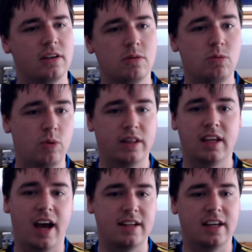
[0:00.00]
with
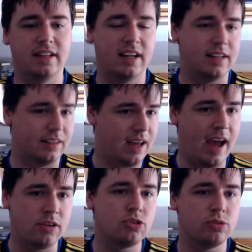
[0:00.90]
the idea that they'll
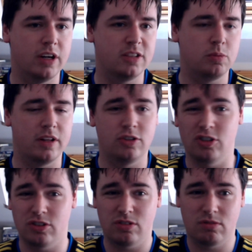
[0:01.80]
counter it with
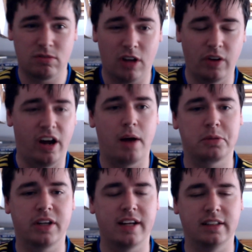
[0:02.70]
just
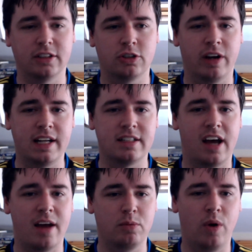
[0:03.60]
Konohamaru getting the screen
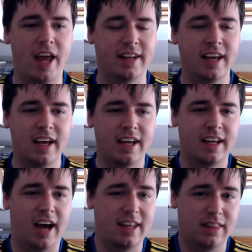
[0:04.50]
time, when
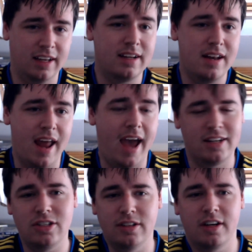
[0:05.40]
I think
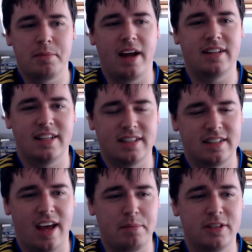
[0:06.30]
net you come out of this
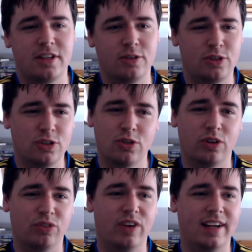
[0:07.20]
episode just sort
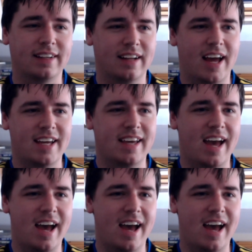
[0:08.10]
of feeling like,